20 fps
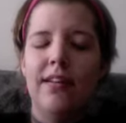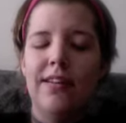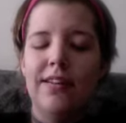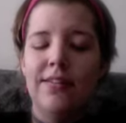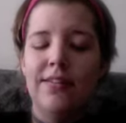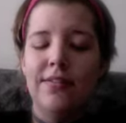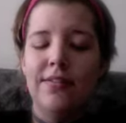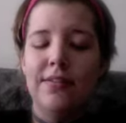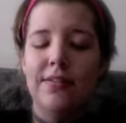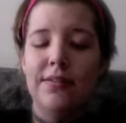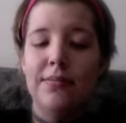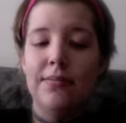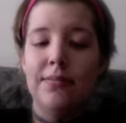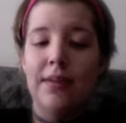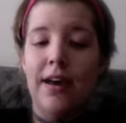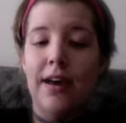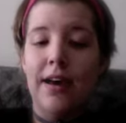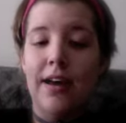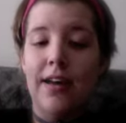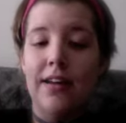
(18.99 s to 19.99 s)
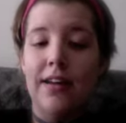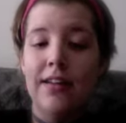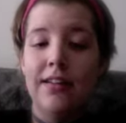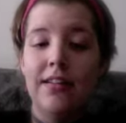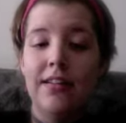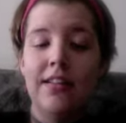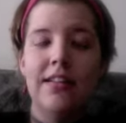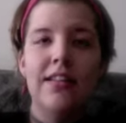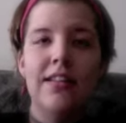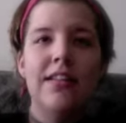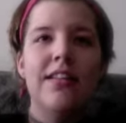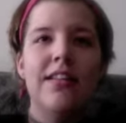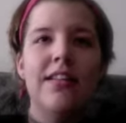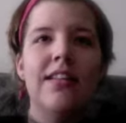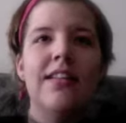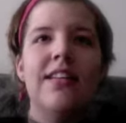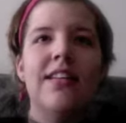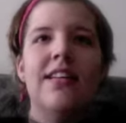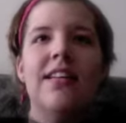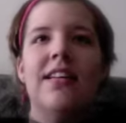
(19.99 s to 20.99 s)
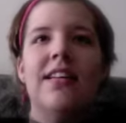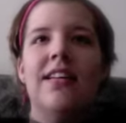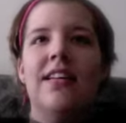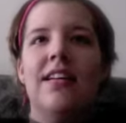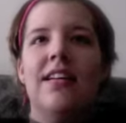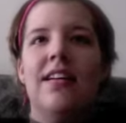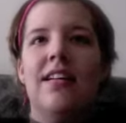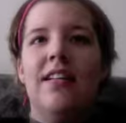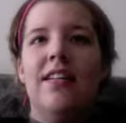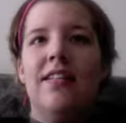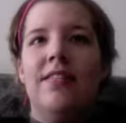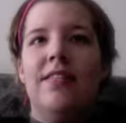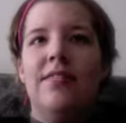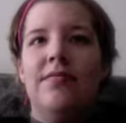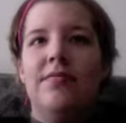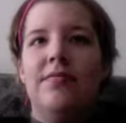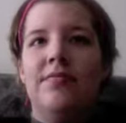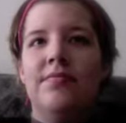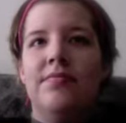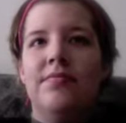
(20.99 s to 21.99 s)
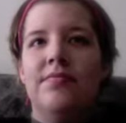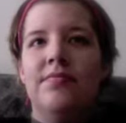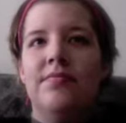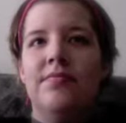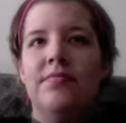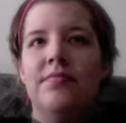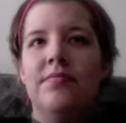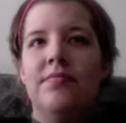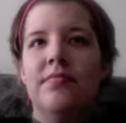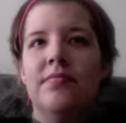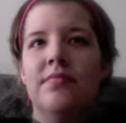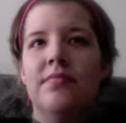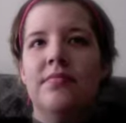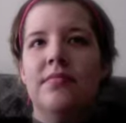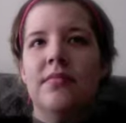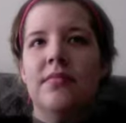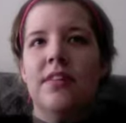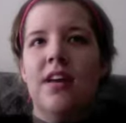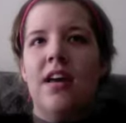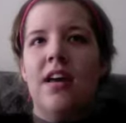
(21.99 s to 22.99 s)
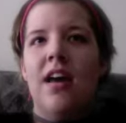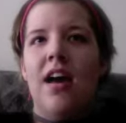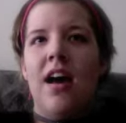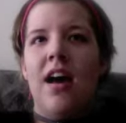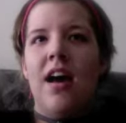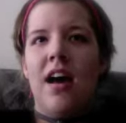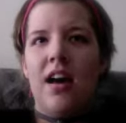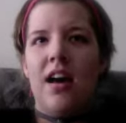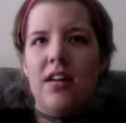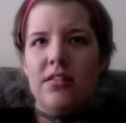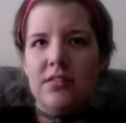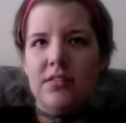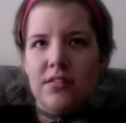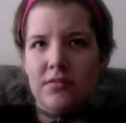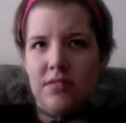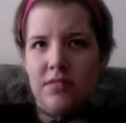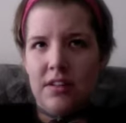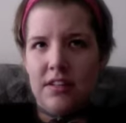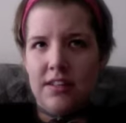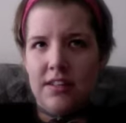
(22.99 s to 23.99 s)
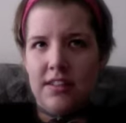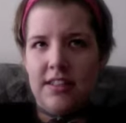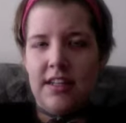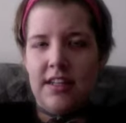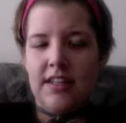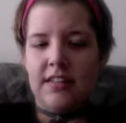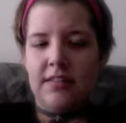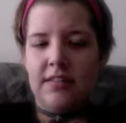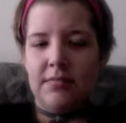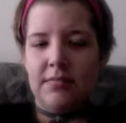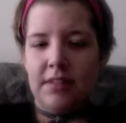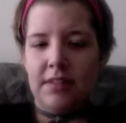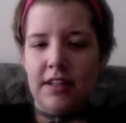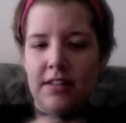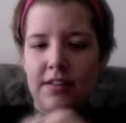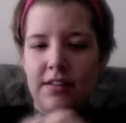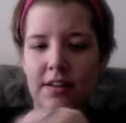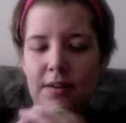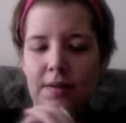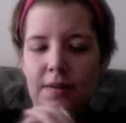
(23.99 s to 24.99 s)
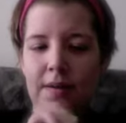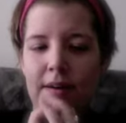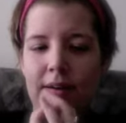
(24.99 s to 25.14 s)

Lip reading: it was bad. I also wanted to say something too.